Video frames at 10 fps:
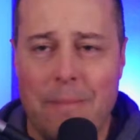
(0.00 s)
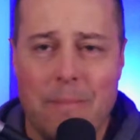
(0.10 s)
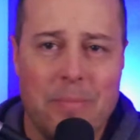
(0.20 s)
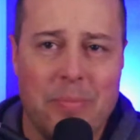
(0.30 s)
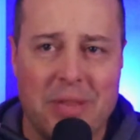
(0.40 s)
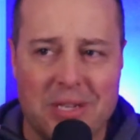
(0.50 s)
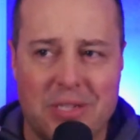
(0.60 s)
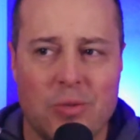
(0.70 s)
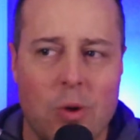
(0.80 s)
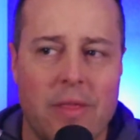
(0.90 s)
This is
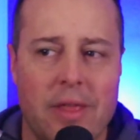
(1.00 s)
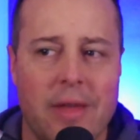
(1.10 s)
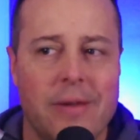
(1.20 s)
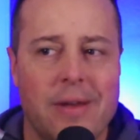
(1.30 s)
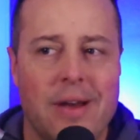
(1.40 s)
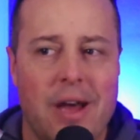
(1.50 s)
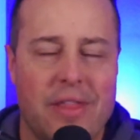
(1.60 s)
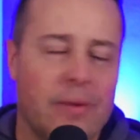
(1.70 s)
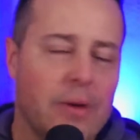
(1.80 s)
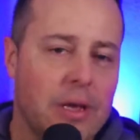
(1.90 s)
one that I think
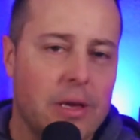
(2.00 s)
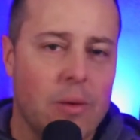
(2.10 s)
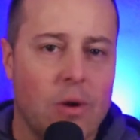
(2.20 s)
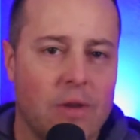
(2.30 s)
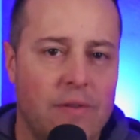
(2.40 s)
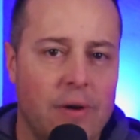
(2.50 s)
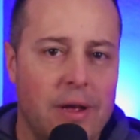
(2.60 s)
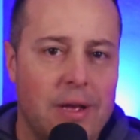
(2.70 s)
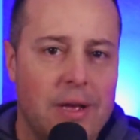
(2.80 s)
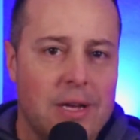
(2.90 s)
really can work for you.
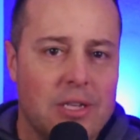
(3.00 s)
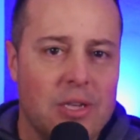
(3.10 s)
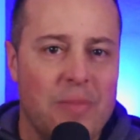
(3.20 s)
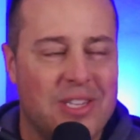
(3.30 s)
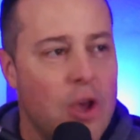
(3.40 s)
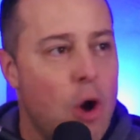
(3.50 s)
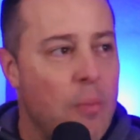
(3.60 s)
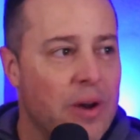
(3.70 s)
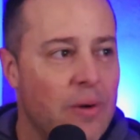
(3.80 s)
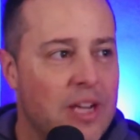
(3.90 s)
So this is the opening
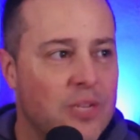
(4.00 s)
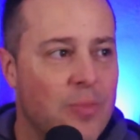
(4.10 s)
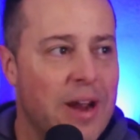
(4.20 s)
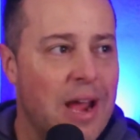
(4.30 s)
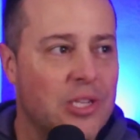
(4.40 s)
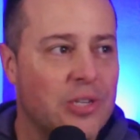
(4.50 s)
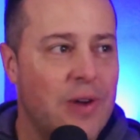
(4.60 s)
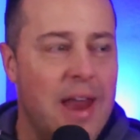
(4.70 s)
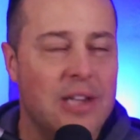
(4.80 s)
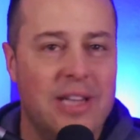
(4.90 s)
range breakout
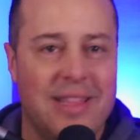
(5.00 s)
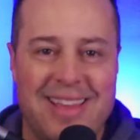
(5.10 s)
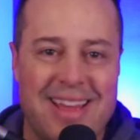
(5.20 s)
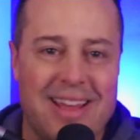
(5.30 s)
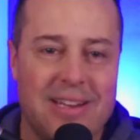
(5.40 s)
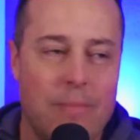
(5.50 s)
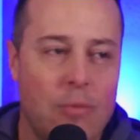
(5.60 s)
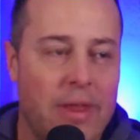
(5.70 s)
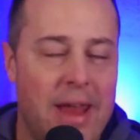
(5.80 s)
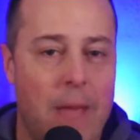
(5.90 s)
strategy at the end. I'm more than
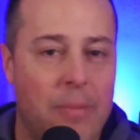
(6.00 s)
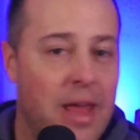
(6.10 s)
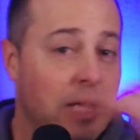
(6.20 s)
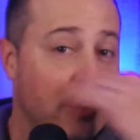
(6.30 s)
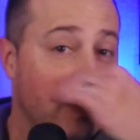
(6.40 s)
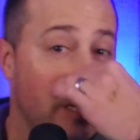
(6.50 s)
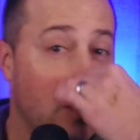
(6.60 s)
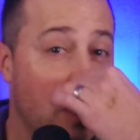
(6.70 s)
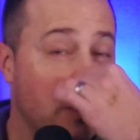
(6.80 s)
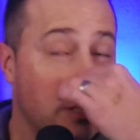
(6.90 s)
happy to answer any
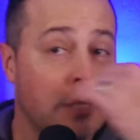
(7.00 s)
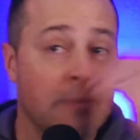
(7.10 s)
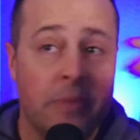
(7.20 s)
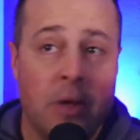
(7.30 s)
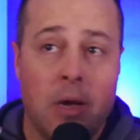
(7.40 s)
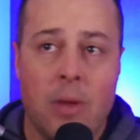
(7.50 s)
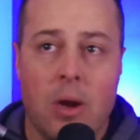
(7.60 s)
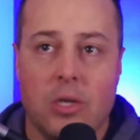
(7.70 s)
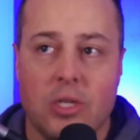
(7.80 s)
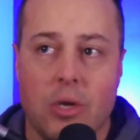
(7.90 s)
questions. And
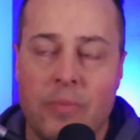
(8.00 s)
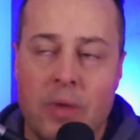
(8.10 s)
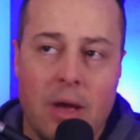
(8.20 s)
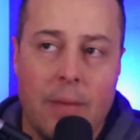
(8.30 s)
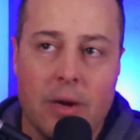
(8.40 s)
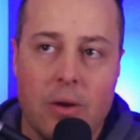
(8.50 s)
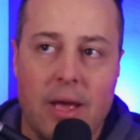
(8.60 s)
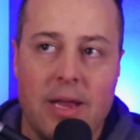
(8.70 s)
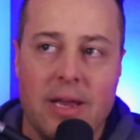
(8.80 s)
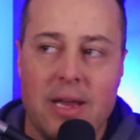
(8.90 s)
also, I'm going to go ahead
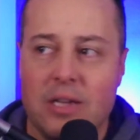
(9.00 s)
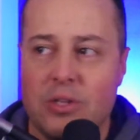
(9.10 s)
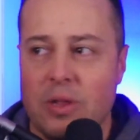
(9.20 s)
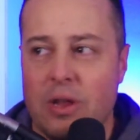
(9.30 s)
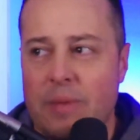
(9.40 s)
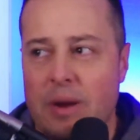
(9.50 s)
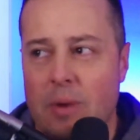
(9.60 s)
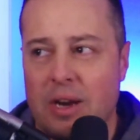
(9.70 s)
and do a little bit of market